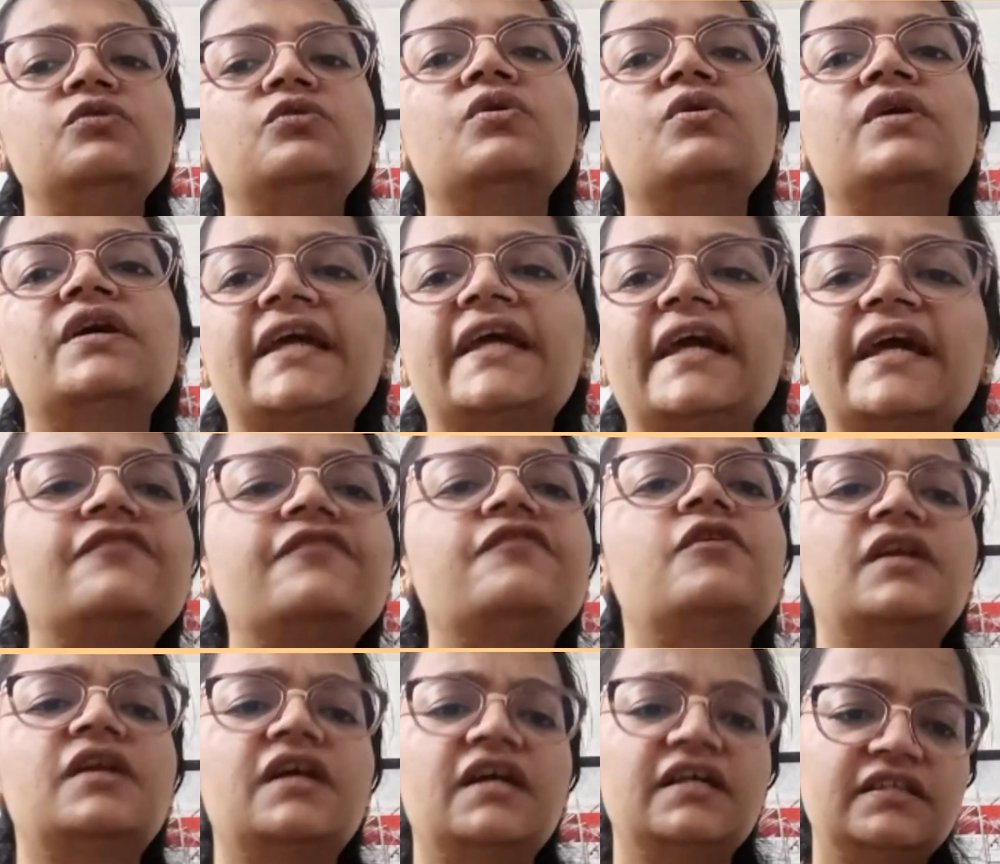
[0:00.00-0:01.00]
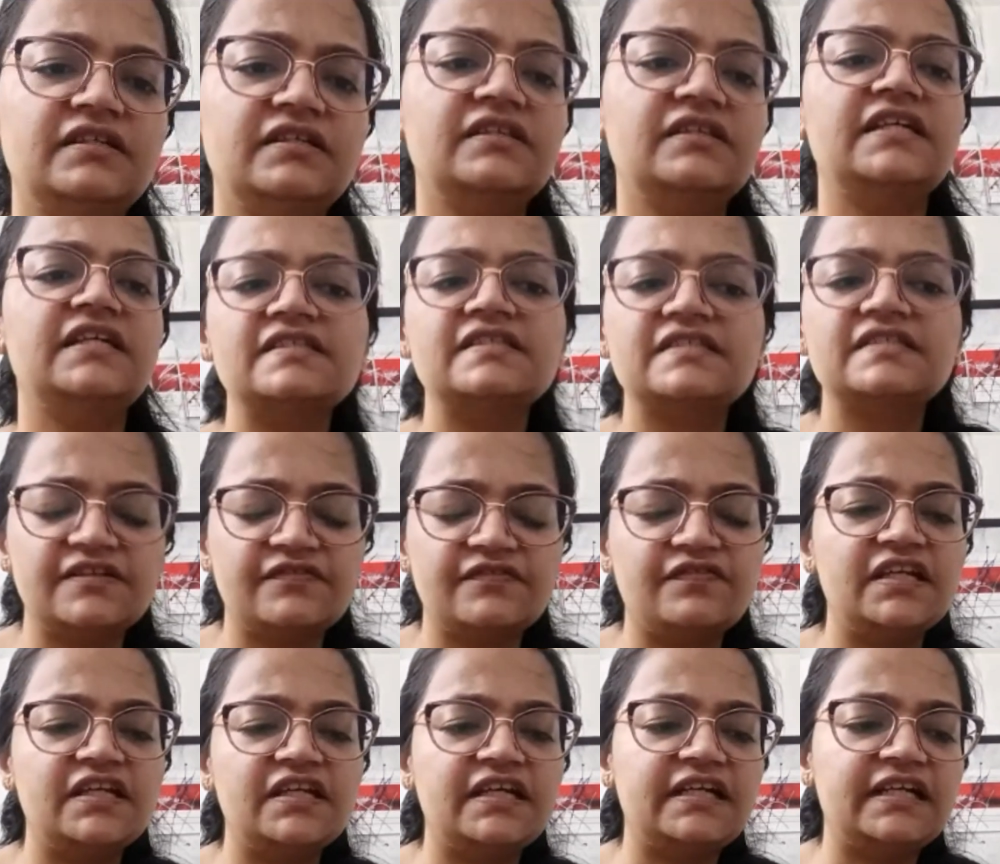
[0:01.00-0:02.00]
great for other things.
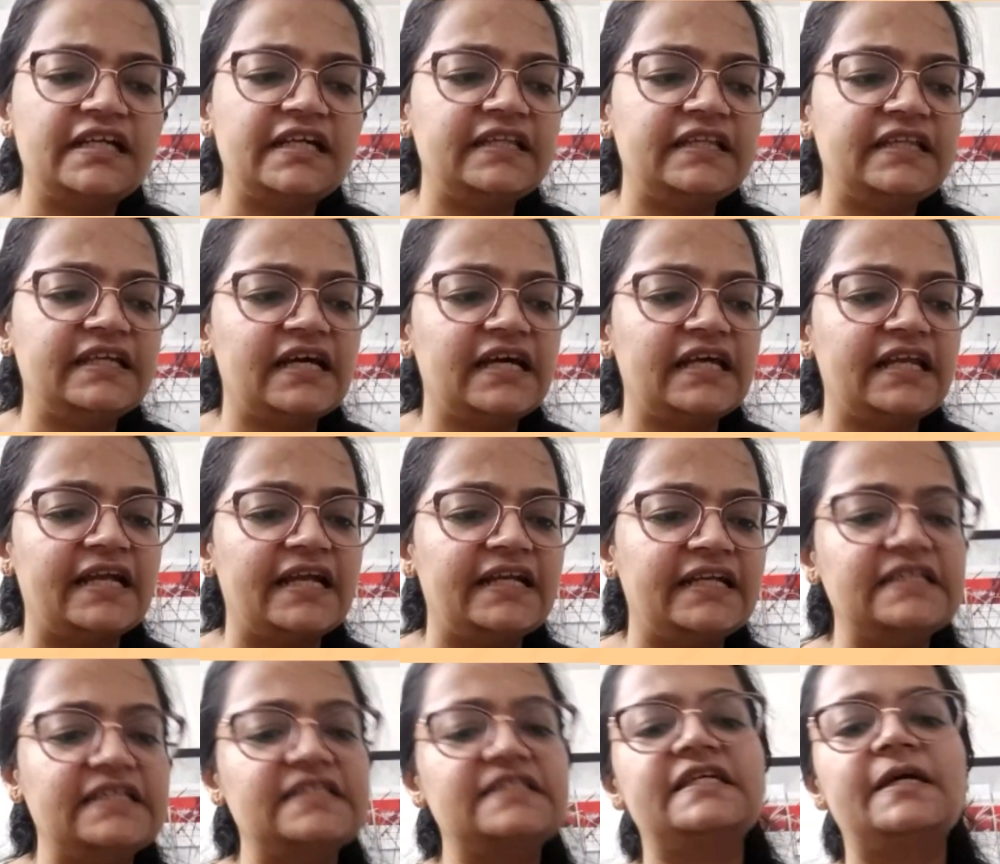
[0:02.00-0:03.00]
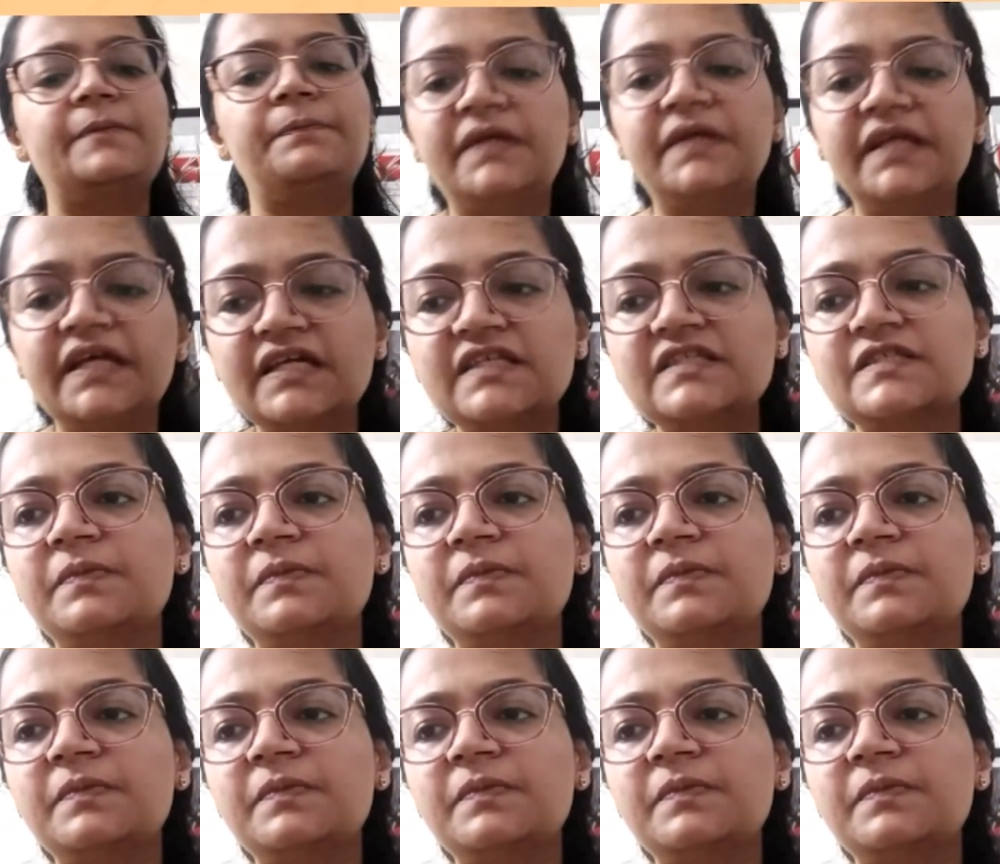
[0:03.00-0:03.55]
Definitely they are antiseptics,